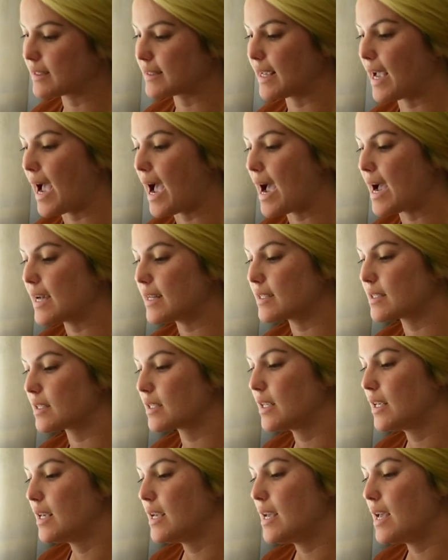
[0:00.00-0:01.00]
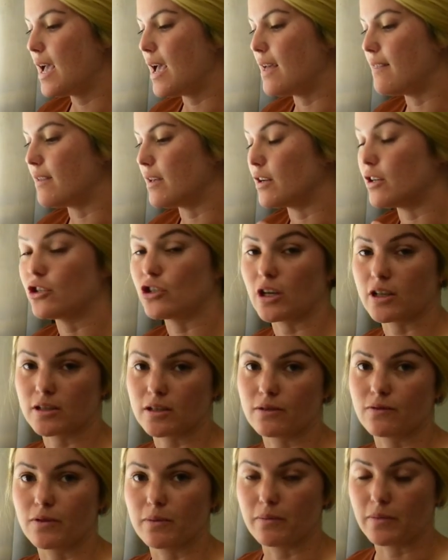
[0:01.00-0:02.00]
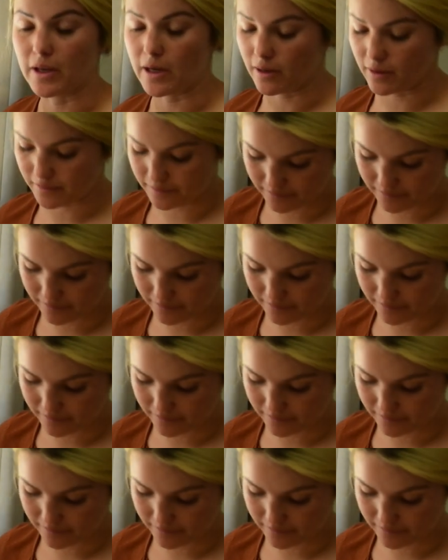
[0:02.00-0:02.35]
is at and then adjust it from there.